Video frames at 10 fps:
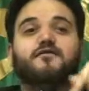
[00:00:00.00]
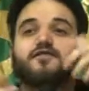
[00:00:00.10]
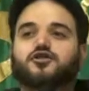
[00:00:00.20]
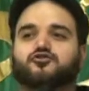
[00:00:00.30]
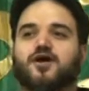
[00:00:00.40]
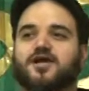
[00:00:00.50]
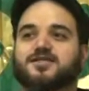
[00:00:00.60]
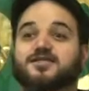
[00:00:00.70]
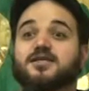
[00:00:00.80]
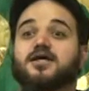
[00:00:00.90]
of the
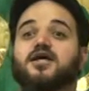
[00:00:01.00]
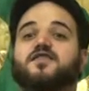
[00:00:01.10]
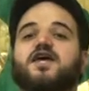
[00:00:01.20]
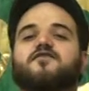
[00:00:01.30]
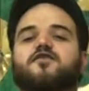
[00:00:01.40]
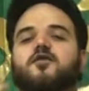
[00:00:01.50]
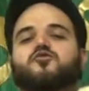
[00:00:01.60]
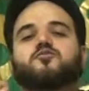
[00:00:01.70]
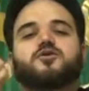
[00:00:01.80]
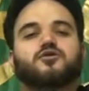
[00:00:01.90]
shrines, they have
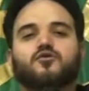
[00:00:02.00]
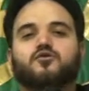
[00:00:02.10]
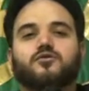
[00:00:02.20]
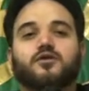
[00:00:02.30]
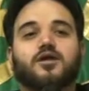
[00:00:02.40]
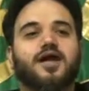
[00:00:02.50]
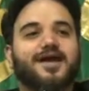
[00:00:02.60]
come to be known